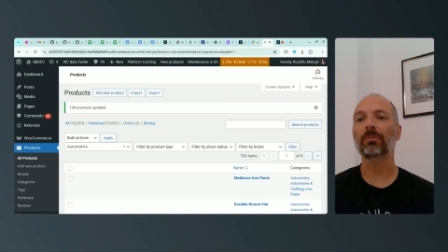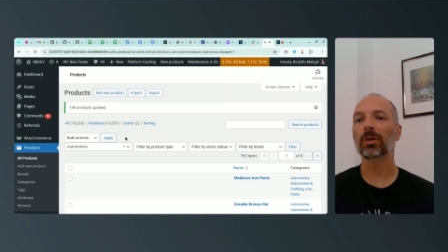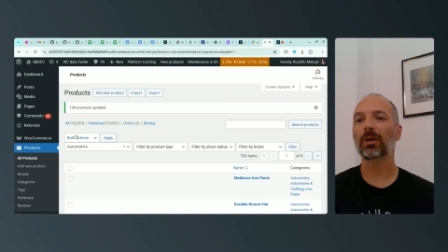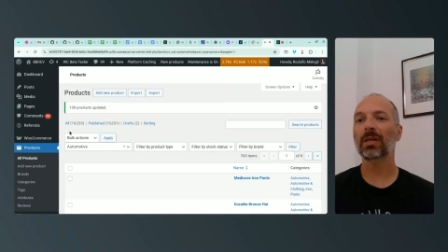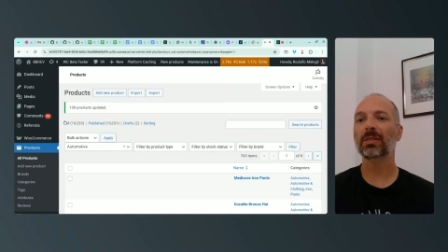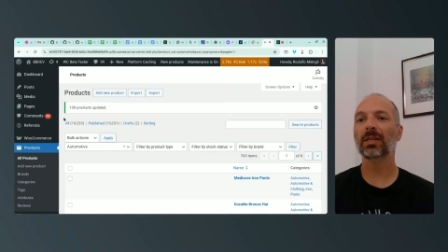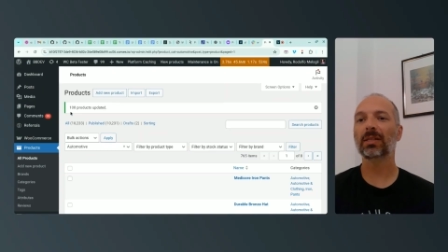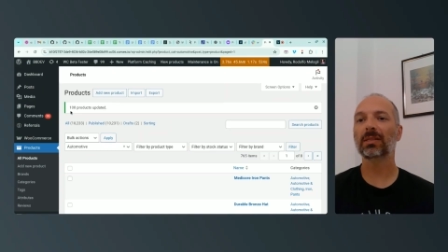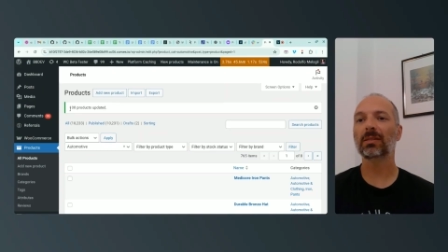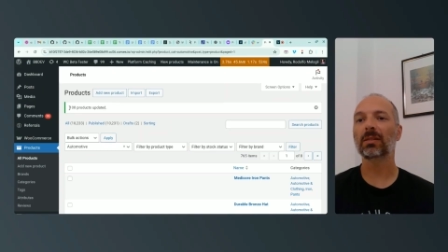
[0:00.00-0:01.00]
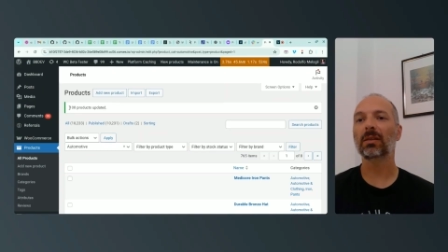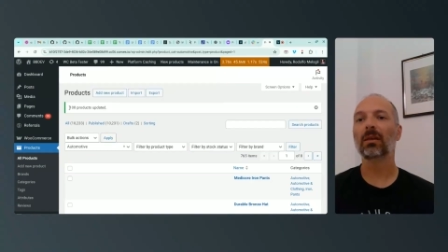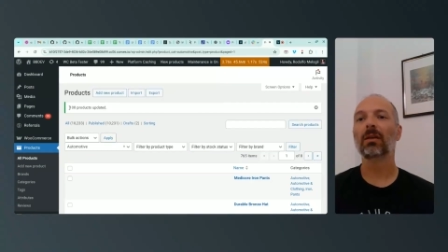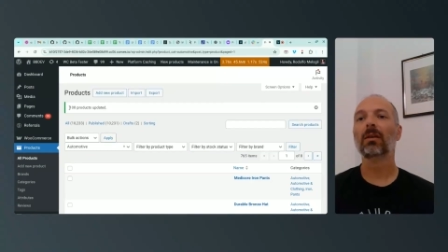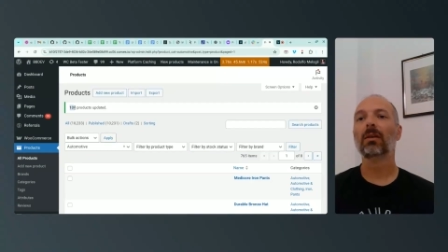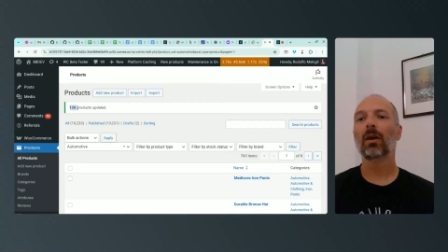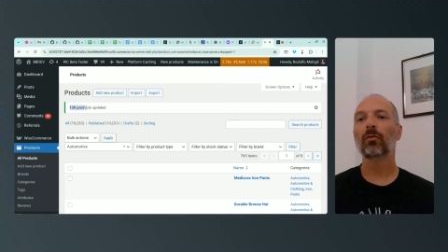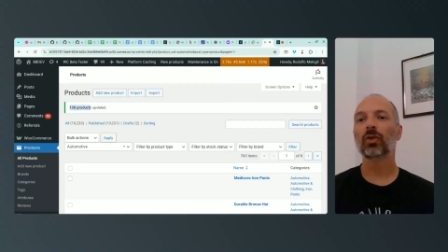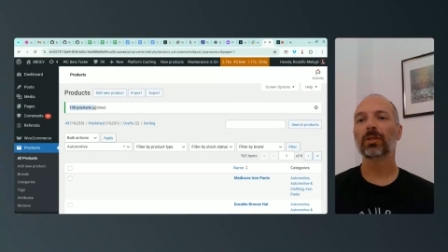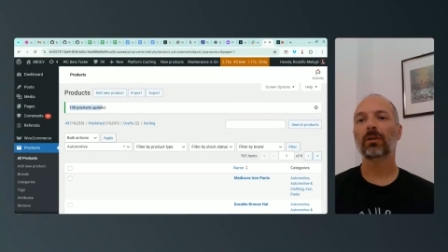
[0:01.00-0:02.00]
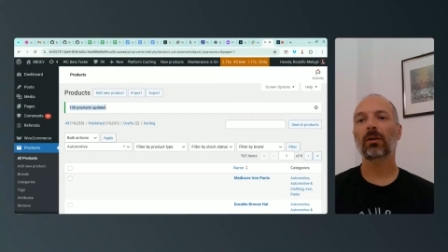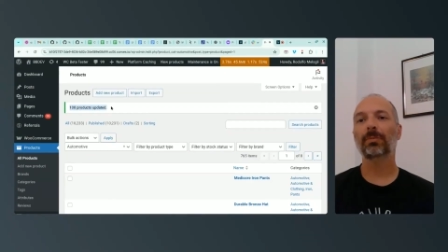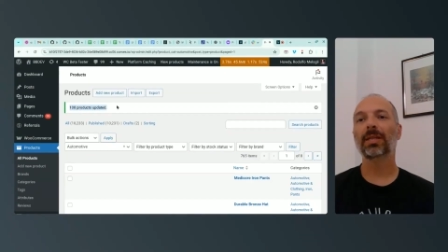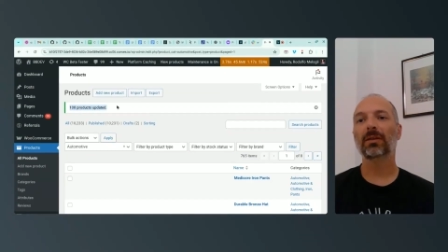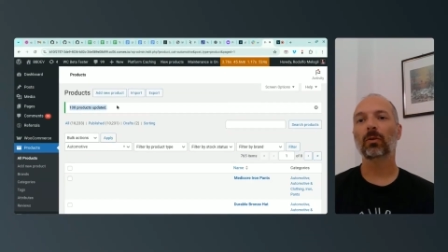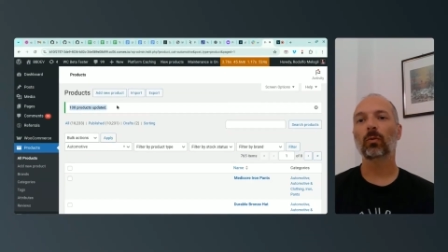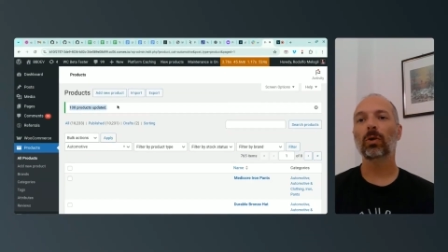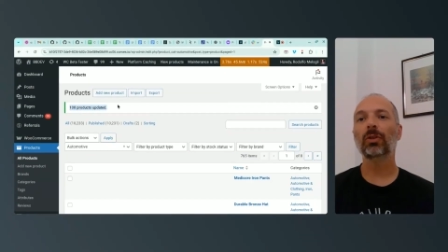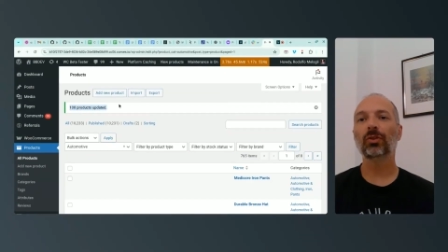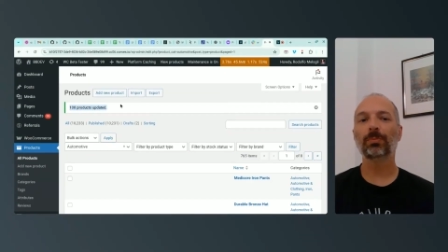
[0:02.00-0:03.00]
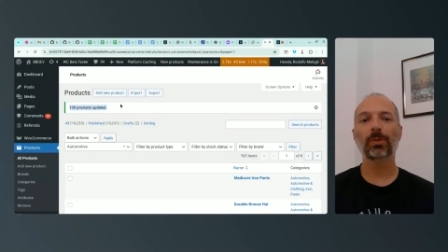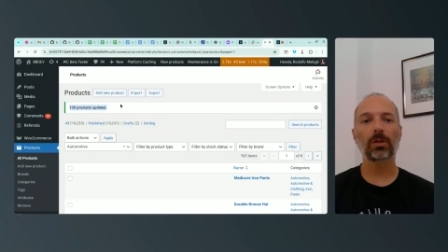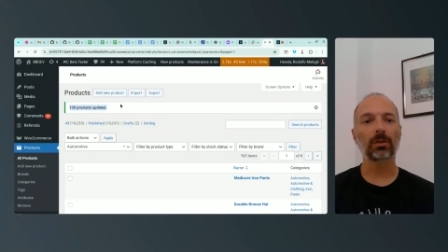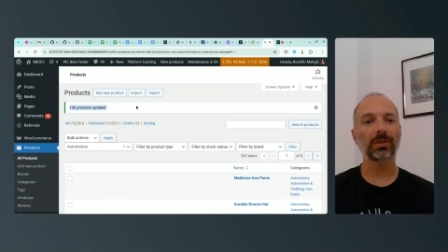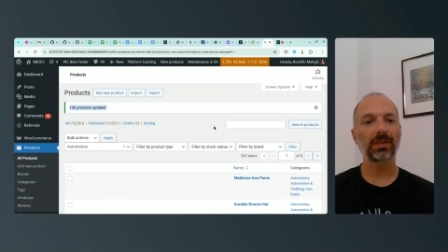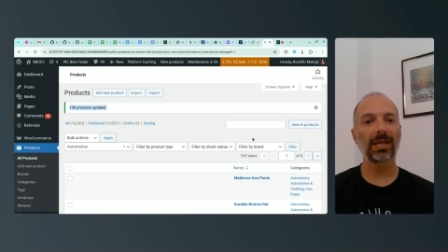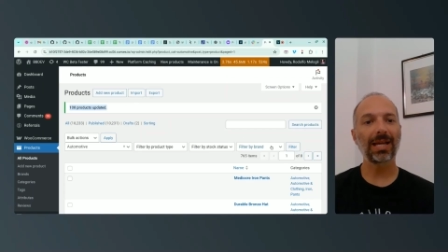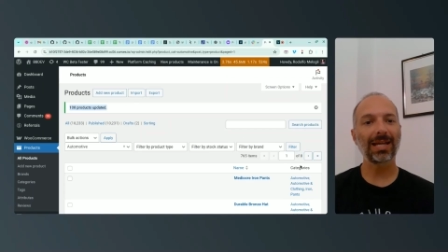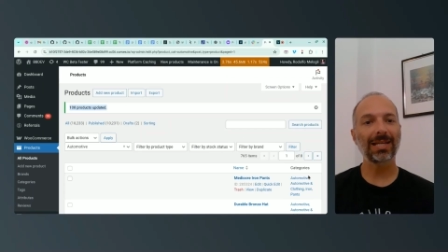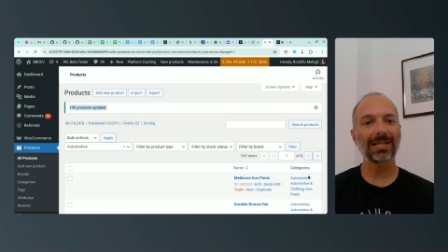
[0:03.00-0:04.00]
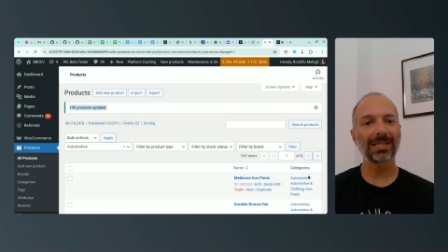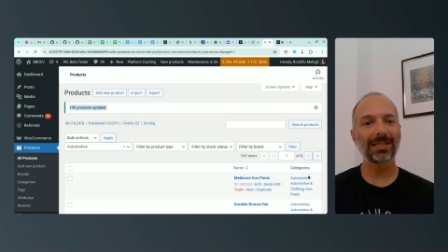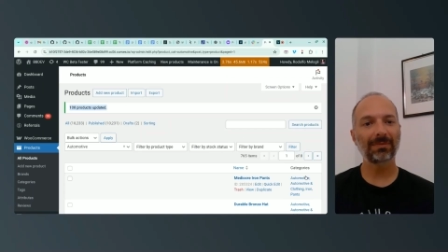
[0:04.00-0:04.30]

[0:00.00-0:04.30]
But as you can see, I've just updated 100 products and